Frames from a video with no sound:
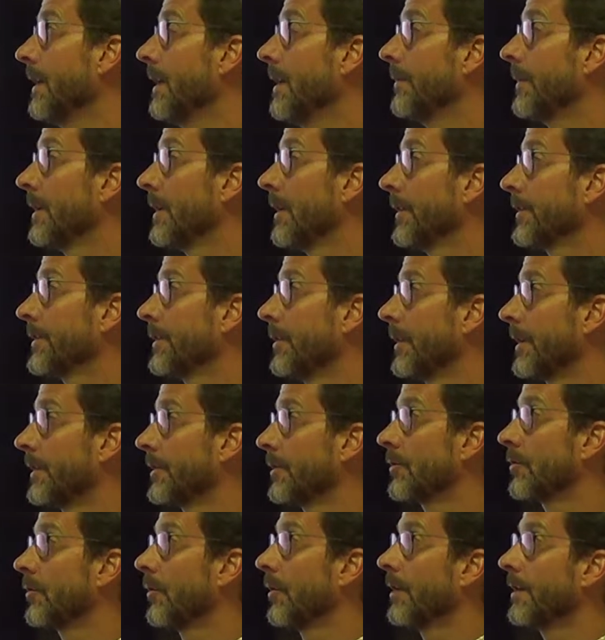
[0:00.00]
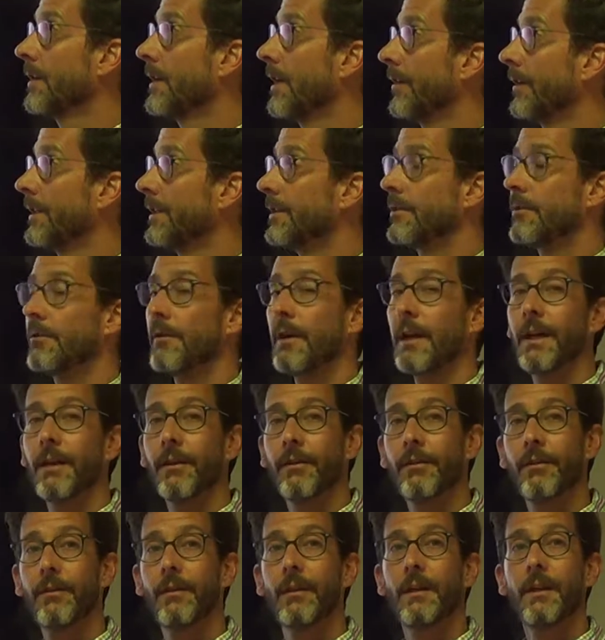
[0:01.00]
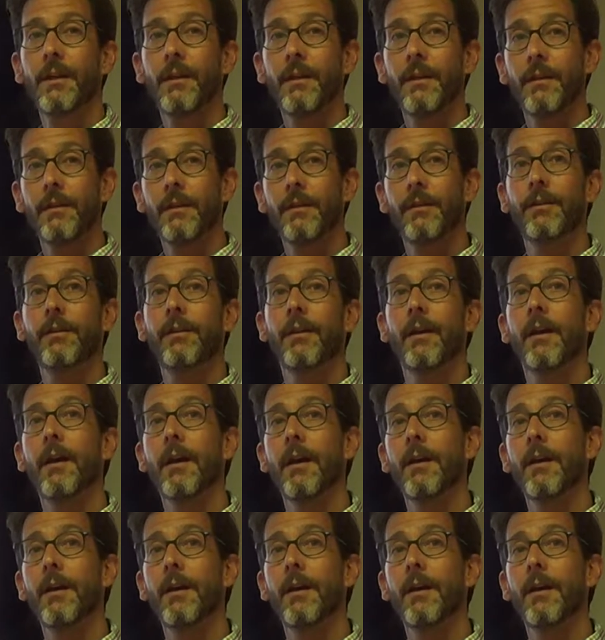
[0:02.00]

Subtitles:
but also extraordinary strengths. These